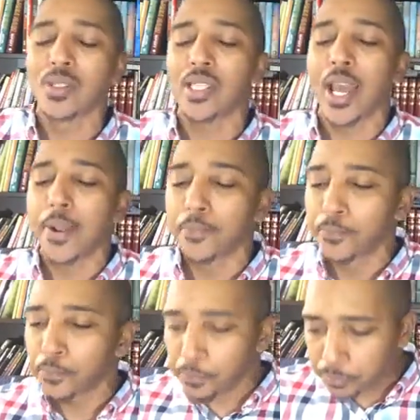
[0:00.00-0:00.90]
would say,
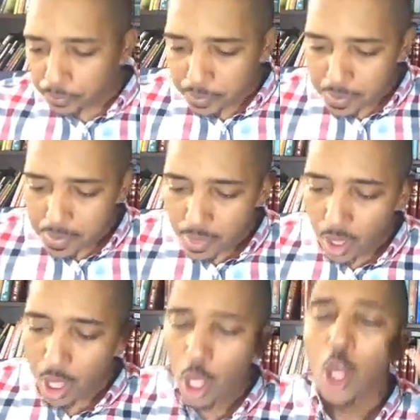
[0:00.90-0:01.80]

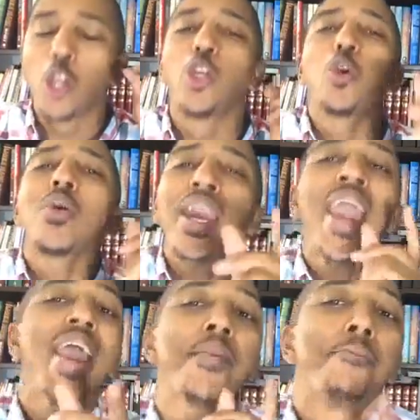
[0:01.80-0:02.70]
you
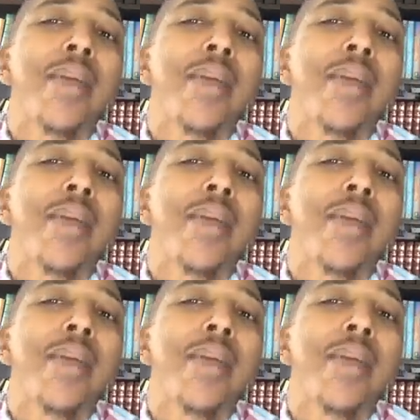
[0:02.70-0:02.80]
can't